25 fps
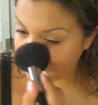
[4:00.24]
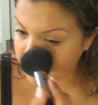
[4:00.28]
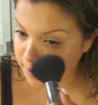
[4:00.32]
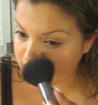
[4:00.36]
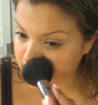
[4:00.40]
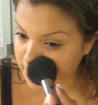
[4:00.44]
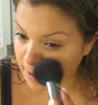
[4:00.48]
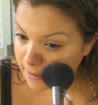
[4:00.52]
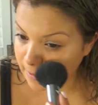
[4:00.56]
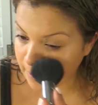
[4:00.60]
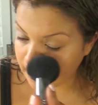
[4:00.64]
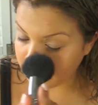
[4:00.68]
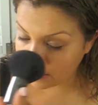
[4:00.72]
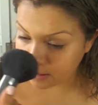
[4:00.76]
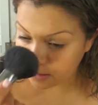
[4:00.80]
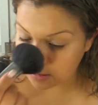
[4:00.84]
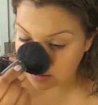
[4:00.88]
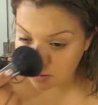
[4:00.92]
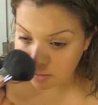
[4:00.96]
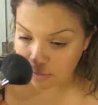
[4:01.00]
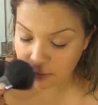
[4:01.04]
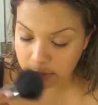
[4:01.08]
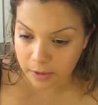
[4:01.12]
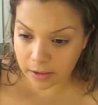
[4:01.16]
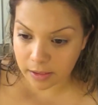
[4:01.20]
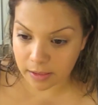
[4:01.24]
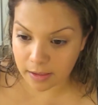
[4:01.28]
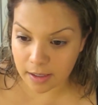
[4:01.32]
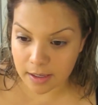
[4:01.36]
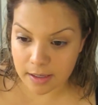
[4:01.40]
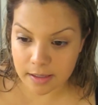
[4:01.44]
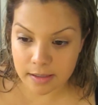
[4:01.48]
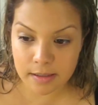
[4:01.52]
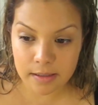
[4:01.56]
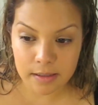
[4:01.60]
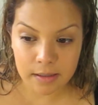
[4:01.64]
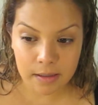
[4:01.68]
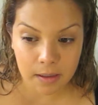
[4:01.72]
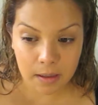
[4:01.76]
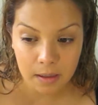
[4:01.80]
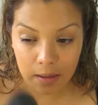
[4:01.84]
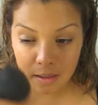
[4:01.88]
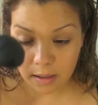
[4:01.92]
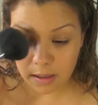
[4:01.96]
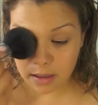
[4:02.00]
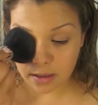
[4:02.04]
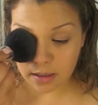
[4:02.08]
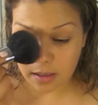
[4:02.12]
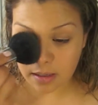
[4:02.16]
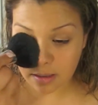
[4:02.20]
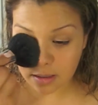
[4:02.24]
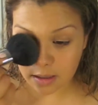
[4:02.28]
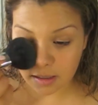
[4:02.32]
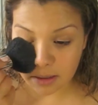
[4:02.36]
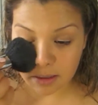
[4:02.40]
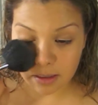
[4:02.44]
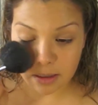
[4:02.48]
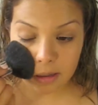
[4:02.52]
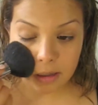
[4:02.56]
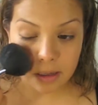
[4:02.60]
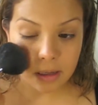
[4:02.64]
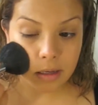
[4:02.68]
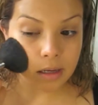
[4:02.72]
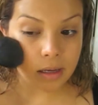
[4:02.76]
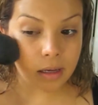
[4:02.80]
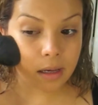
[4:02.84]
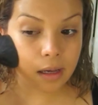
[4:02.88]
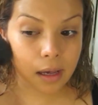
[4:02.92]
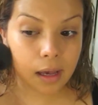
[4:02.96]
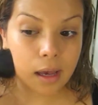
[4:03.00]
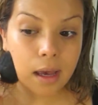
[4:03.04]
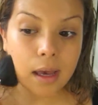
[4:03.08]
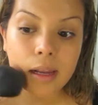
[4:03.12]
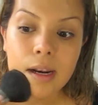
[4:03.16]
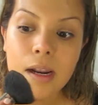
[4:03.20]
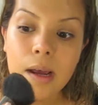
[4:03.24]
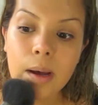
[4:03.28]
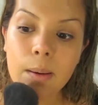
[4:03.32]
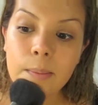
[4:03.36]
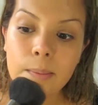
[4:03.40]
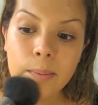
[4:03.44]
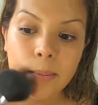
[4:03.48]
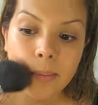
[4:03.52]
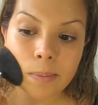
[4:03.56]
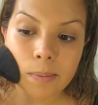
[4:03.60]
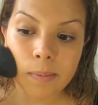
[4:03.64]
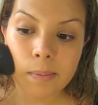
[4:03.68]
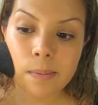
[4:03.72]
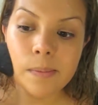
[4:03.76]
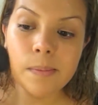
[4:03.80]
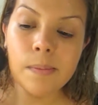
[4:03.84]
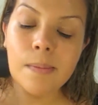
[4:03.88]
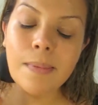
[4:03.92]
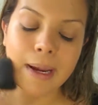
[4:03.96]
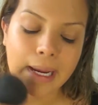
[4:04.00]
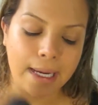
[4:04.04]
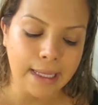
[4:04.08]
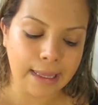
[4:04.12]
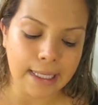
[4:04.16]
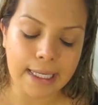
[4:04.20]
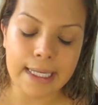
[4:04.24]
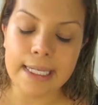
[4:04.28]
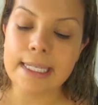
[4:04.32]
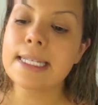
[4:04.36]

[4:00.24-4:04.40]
set it with this. And I'm mainly